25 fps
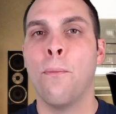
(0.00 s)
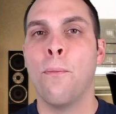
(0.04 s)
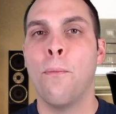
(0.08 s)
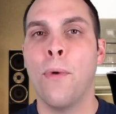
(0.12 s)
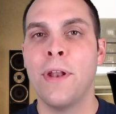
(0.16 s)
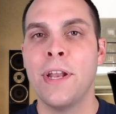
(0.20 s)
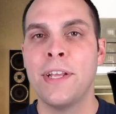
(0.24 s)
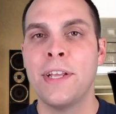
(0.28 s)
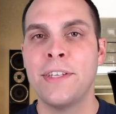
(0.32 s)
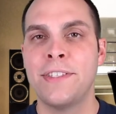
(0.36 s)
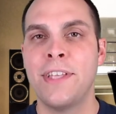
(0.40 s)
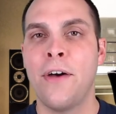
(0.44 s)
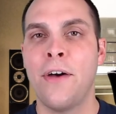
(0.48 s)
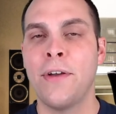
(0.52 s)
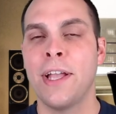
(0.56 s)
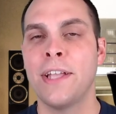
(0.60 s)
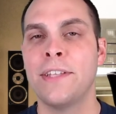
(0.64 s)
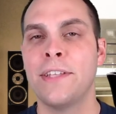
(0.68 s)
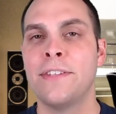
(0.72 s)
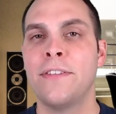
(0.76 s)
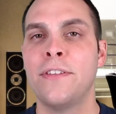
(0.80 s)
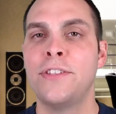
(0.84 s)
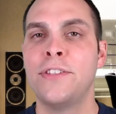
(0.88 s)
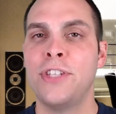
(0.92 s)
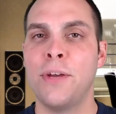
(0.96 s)
When a cell
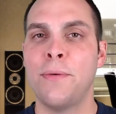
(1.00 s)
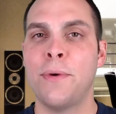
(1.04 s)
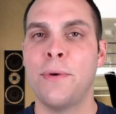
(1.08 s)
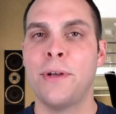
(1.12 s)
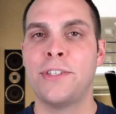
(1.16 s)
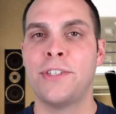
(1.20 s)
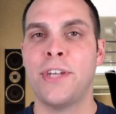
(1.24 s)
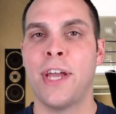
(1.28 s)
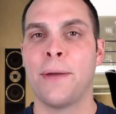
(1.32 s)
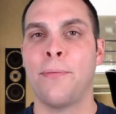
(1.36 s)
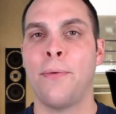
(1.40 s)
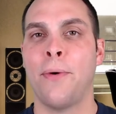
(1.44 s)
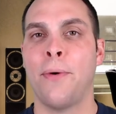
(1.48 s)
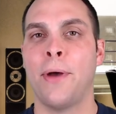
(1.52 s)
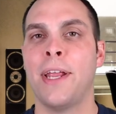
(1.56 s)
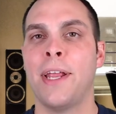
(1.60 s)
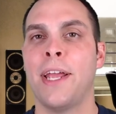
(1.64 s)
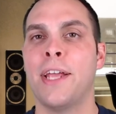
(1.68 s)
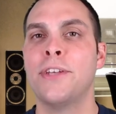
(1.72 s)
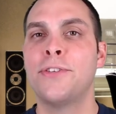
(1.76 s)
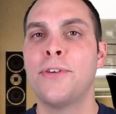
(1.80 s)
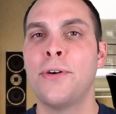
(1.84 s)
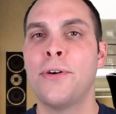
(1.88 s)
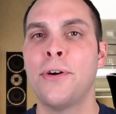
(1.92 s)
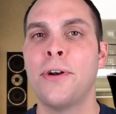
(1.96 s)
gets to the G1 checkpoint,
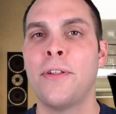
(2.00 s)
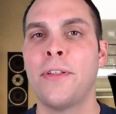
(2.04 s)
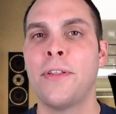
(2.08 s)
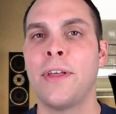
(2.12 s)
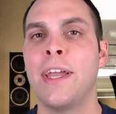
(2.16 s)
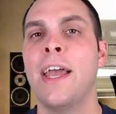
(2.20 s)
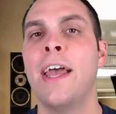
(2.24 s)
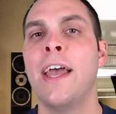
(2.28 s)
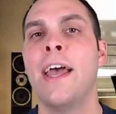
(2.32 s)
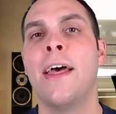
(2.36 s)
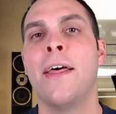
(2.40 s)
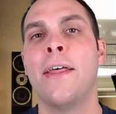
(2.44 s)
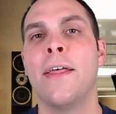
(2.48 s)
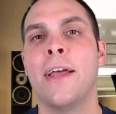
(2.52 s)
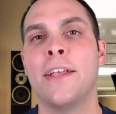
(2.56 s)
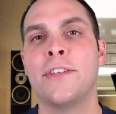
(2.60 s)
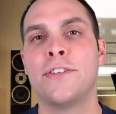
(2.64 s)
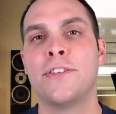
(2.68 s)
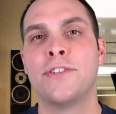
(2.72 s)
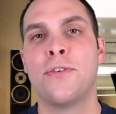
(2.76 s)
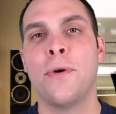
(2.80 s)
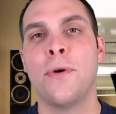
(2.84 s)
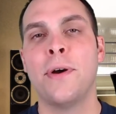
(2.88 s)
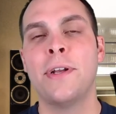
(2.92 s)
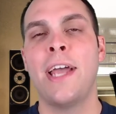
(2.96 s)
internally,
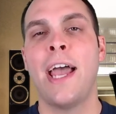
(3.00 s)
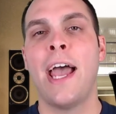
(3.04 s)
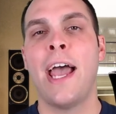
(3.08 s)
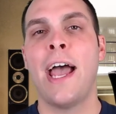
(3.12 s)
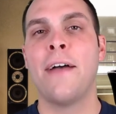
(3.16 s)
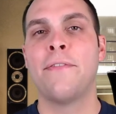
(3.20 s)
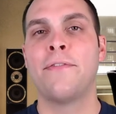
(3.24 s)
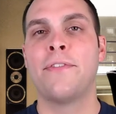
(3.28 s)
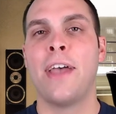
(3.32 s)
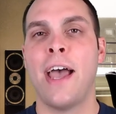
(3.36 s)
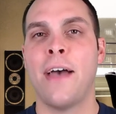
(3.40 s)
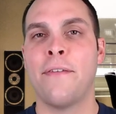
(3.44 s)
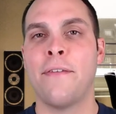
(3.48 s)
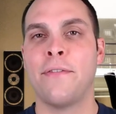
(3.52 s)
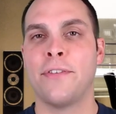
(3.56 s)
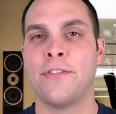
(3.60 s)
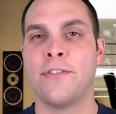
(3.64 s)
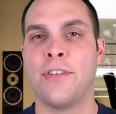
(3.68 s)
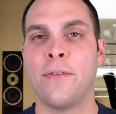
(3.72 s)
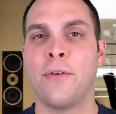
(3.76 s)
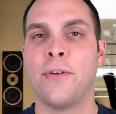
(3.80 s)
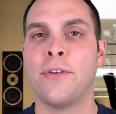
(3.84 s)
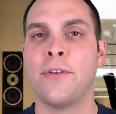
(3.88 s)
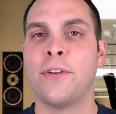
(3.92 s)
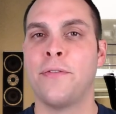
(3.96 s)
it's going to have
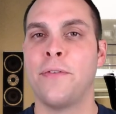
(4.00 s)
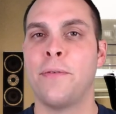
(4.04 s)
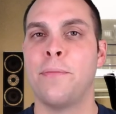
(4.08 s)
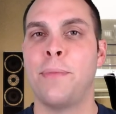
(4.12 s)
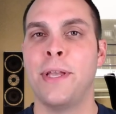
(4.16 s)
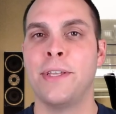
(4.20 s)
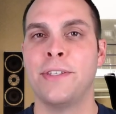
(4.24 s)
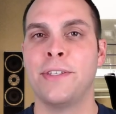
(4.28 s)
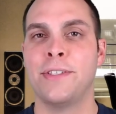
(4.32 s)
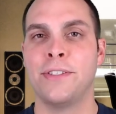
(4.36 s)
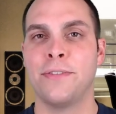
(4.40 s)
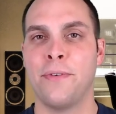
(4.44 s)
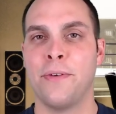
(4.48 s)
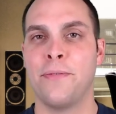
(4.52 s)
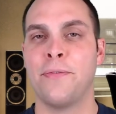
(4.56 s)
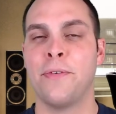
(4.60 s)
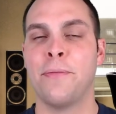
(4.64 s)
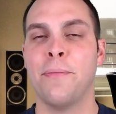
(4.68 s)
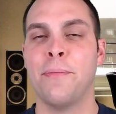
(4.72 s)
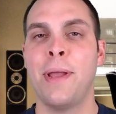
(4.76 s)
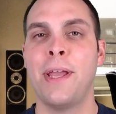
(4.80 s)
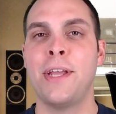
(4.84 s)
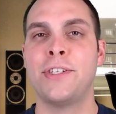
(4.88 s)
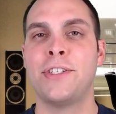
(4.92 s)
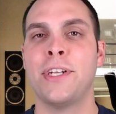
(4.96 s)
several different pieces of
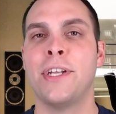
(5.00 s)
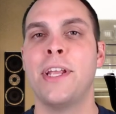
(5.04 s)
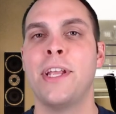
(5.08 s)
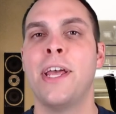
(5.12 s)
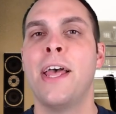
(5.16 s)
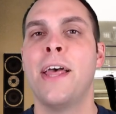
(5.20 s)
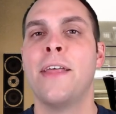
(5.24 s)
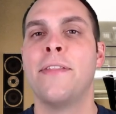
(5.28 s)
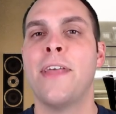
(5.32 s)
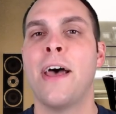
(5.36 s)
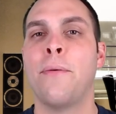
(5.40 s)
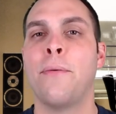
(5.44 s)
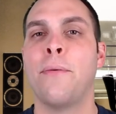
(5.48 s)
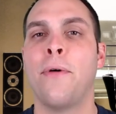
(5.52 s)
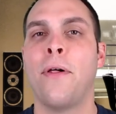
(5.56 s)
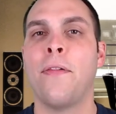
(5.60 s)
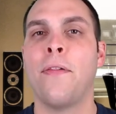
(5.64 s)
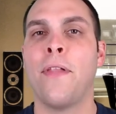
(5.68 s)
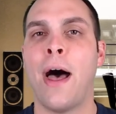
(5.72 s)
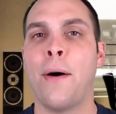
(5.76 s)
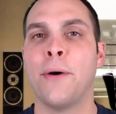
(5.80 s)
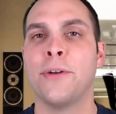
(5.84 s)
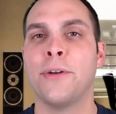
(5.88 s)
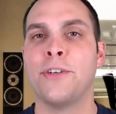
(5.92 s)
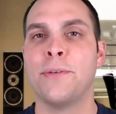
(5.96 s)
information that will
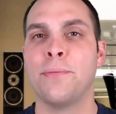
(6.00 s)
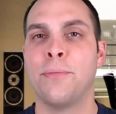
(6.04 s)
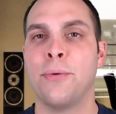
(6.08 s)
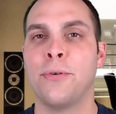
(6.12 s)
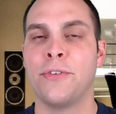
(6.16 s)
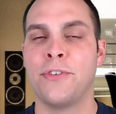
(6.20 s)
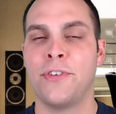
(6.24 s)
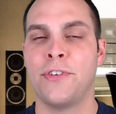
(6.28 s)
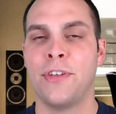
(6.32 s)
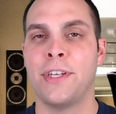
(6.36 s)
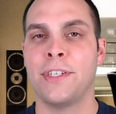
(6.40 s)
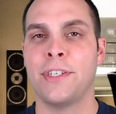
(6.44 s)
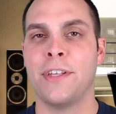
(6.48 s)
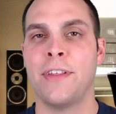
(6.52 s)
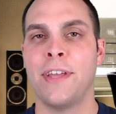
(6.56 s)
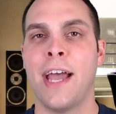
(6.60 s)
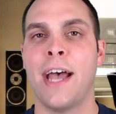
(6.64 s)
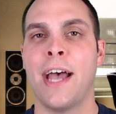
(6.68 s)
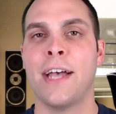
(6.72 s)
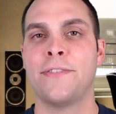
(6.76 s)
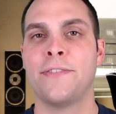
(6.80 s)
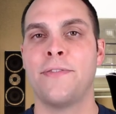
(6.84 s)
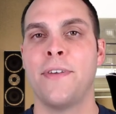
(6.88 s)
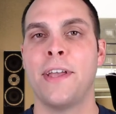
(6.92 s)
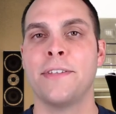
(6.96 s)
allow it to proceed to the
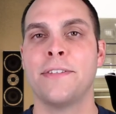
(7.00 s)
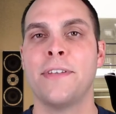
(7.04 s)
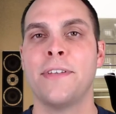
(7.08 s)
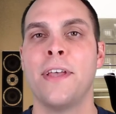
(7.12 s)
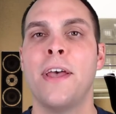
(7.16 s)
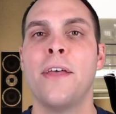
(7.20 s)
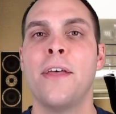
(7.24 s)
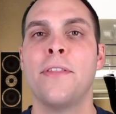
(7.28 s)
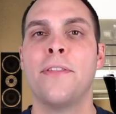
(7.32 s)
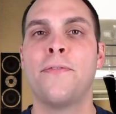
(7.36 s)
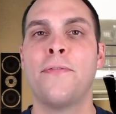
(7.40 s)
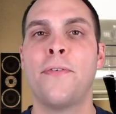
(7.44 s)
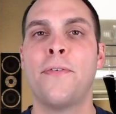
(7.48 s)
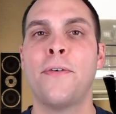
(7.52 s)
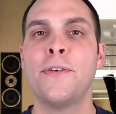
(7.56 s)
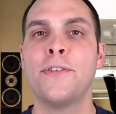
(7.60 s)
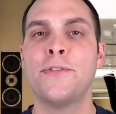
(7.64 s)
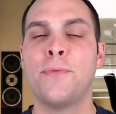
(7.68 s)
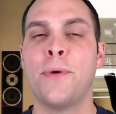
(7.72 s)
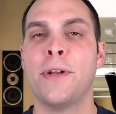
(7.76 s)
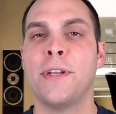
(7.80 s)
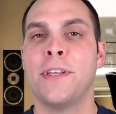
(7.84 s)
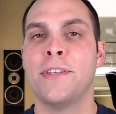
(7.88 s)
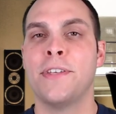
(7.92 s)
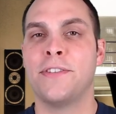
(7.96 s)
S phase. The
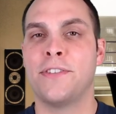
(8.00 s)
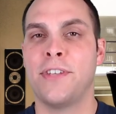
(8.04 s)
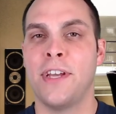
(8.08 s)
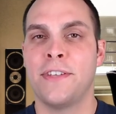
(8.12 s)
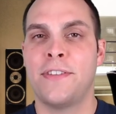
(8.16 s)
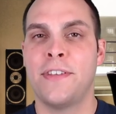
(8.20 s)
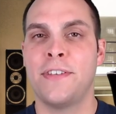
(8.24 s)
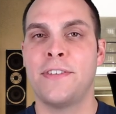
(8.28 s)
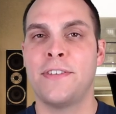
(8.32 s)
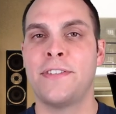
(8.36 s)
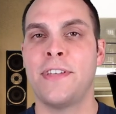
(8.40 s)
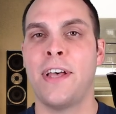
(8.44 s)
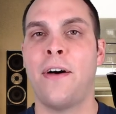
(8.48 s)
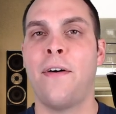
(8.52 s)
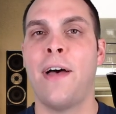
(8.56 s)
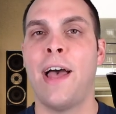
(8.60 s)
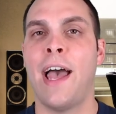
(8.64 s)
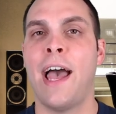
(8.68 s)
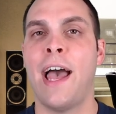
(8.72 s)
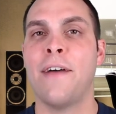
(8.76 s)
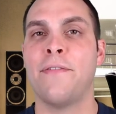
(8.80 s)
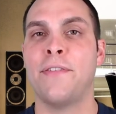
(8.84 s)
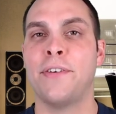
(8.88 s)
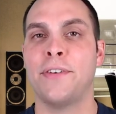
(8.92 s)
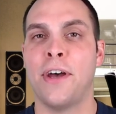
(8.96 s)
first one is, does the cell
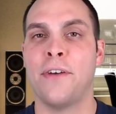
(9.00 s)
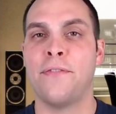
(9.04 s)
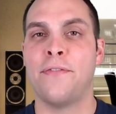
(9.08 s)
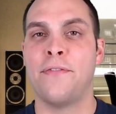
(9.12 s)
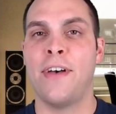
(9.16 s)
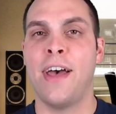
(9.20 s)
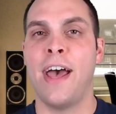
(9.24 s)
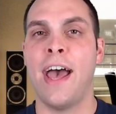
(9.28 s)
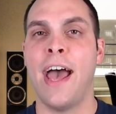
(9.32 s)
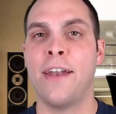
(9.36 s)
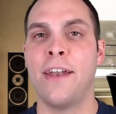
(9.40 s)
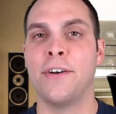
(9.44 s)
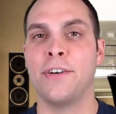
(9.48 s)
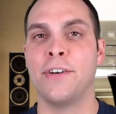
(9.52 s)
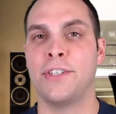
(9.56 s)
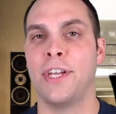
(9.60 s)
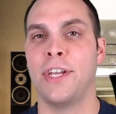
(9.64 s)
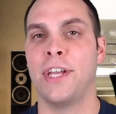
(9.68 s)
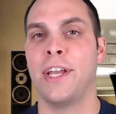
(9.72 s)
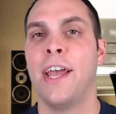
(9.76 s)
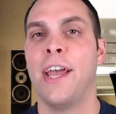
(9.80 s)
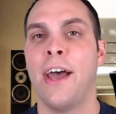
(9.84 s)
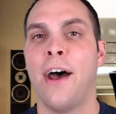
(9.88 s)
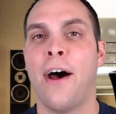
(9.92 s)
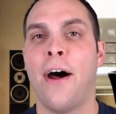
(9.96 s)
have enough
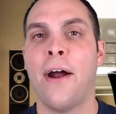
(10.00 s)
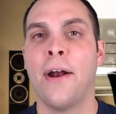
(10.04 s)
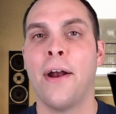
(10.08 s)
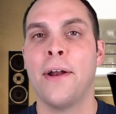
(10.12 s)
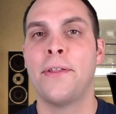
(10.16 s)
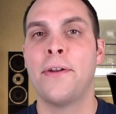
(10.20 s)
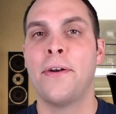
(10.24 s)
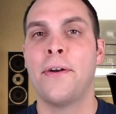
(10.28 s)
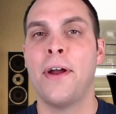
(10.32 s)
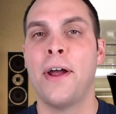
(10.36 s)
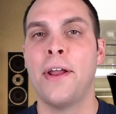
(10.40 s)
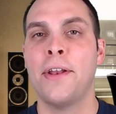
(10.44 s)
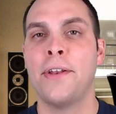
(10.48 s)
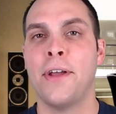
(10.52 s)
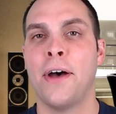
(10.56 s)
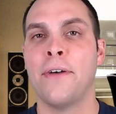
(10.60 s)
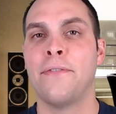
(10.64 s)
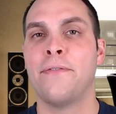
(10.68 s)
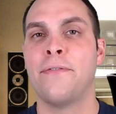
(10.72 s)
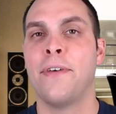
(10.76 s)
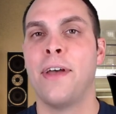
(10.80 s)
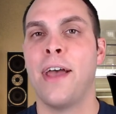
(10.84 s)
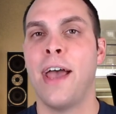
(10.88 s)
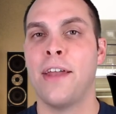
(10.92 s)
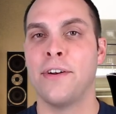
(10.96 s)
energy? Are there
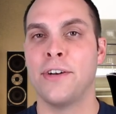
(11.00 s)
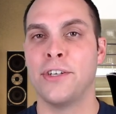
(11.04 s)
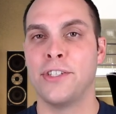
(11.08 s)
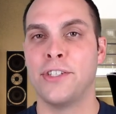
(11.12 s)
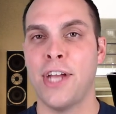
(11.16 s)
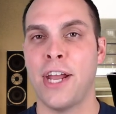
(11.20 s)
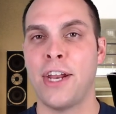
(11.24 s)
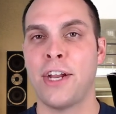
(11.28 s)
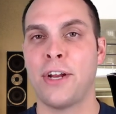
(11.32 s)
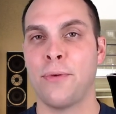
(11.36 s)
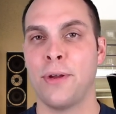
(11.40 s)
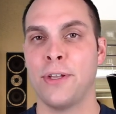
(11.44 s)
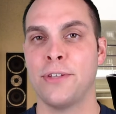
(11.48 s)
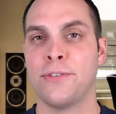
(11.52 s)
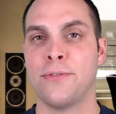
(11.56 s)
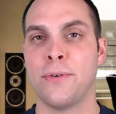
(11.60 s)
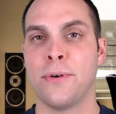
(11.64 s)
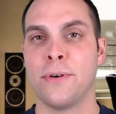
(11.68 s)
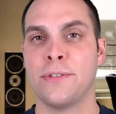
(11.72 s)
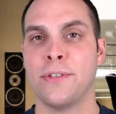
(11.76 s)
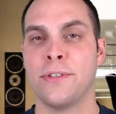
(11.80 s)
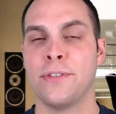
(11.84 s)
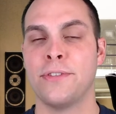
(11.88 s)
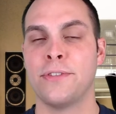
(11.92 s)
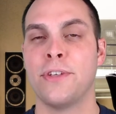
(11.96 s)
enough energetic
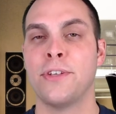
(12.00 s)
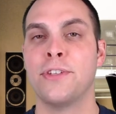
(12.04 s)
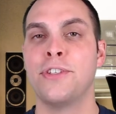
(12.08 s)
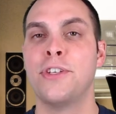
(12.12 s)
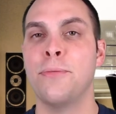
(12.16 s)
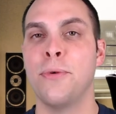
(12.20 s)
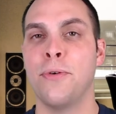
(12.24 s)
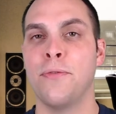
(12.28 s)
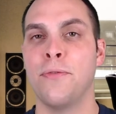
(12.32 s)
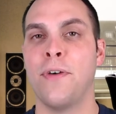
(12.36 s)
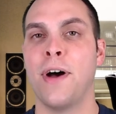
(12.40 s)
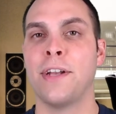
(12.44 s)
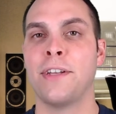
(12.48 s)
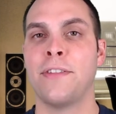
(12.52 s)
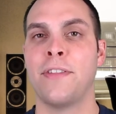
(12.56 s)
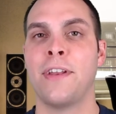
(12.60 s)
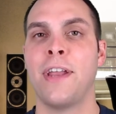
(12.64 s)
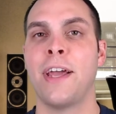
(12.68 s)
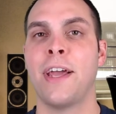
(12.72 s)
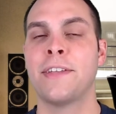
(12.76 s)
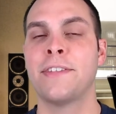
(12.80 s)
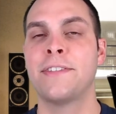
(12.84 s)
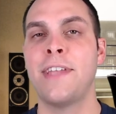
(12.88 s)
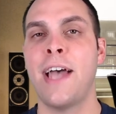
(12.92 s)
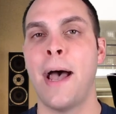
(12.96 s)
resources to move on to the
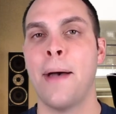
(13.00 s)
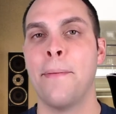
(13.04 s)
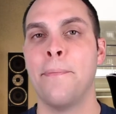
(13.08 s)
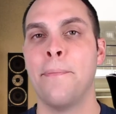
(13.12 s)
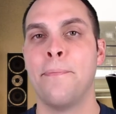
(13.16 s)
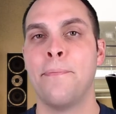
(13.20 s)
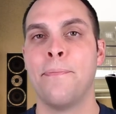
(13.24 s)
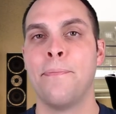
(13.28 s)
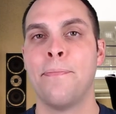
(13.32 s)
next step?